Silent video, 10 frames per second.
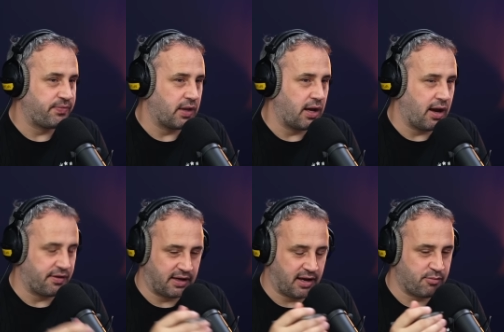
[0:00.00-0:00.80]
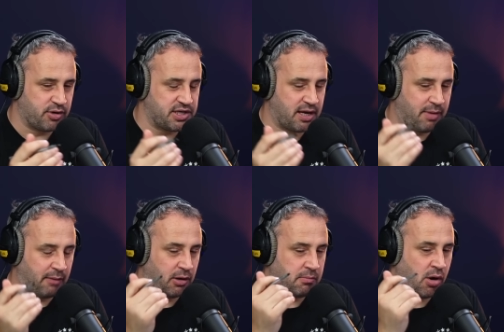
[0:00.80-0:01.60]
Like, I think I appreciate
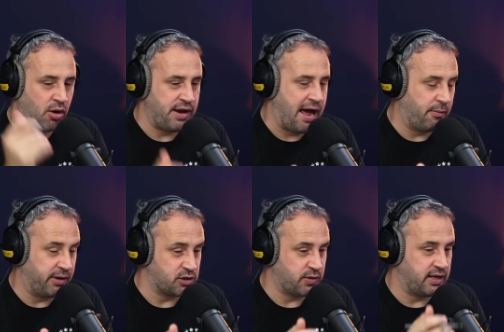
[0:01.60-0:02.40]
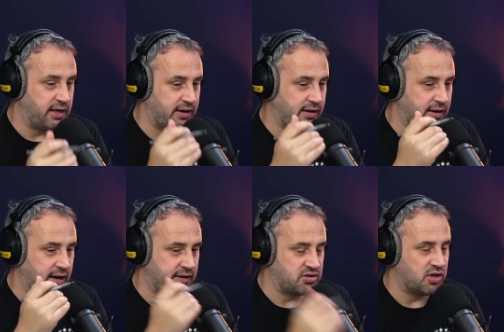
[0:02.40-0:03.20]
Pablo more now because we
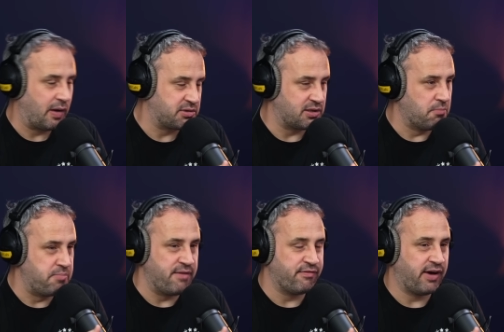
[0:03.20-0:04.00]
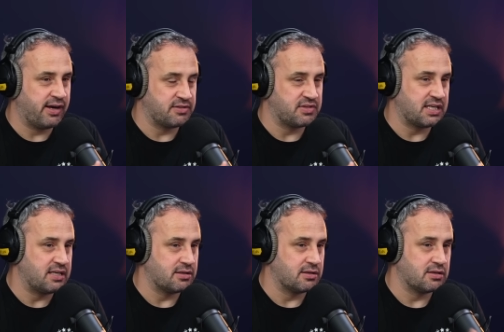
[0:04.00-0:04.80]
had two absolute bin fires of
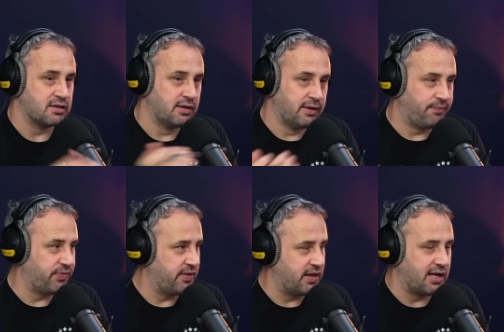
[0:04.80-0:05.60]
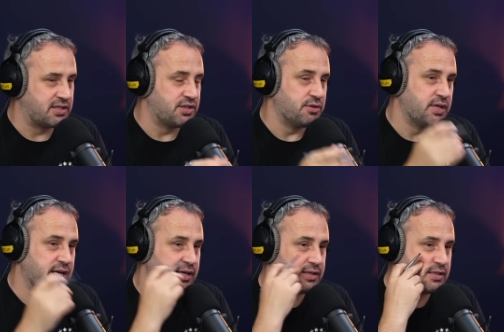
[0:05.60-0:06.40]
seasons in the last 2
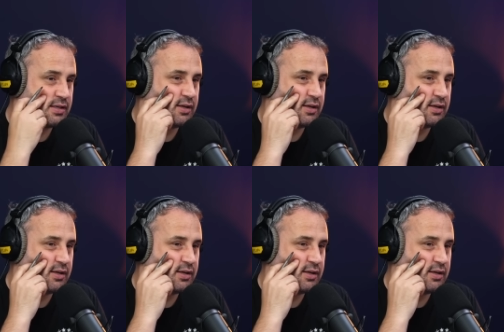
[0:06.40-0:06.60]
years.